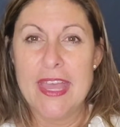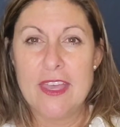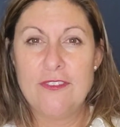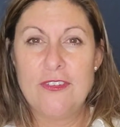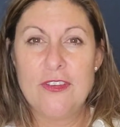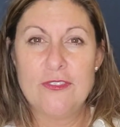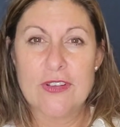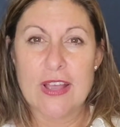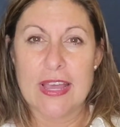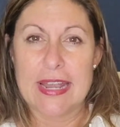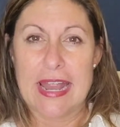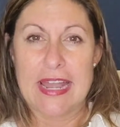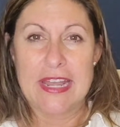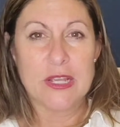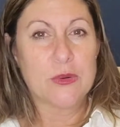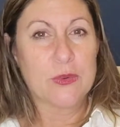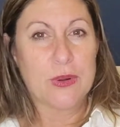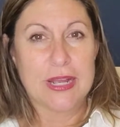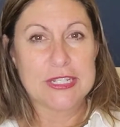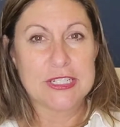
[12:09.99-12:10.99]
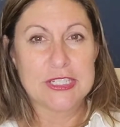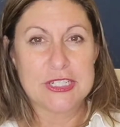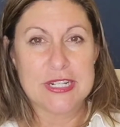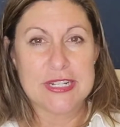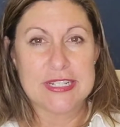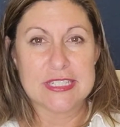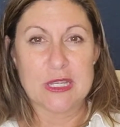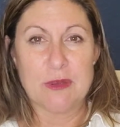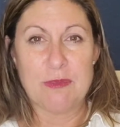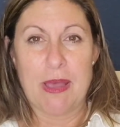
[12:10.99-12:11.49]
If you've got any
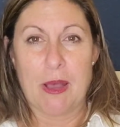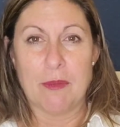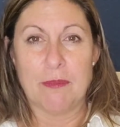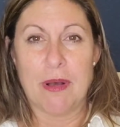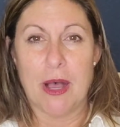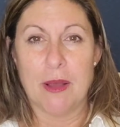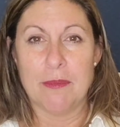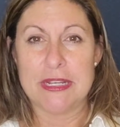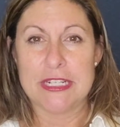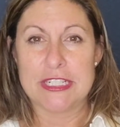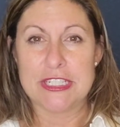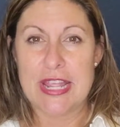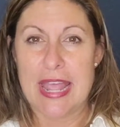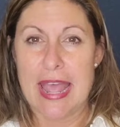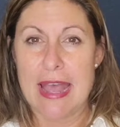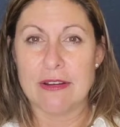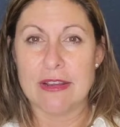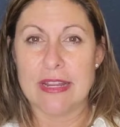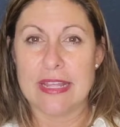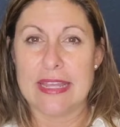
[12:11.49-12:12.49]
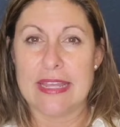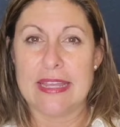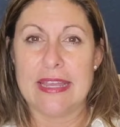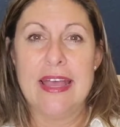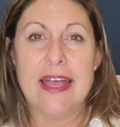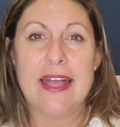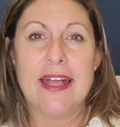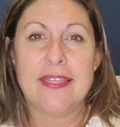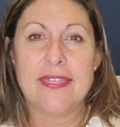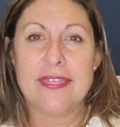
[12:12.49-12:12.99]
questions about Palm Beach County,